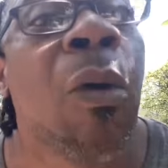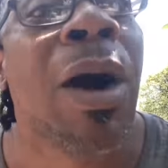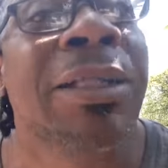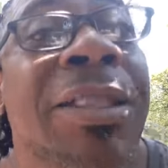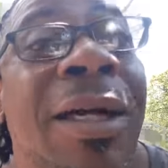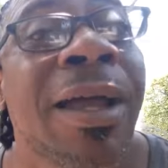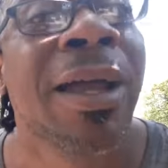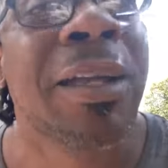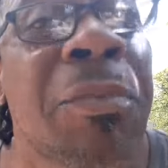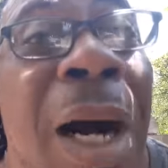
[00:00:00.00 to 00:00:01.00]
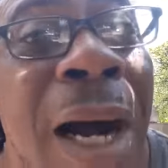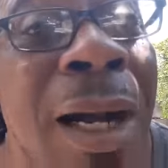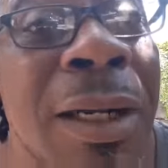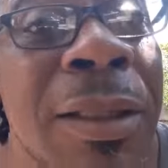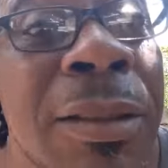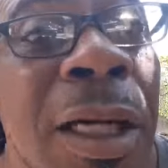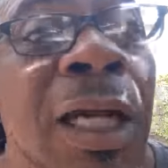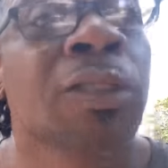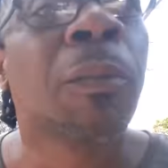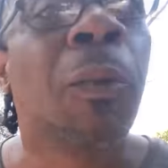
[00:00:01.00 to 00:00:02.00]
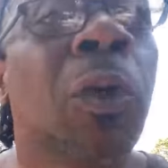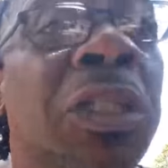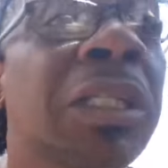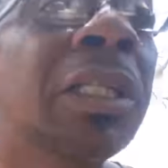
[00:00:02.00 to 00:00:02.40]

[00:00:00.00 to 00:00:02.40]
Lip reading: watch your head back. I suppose you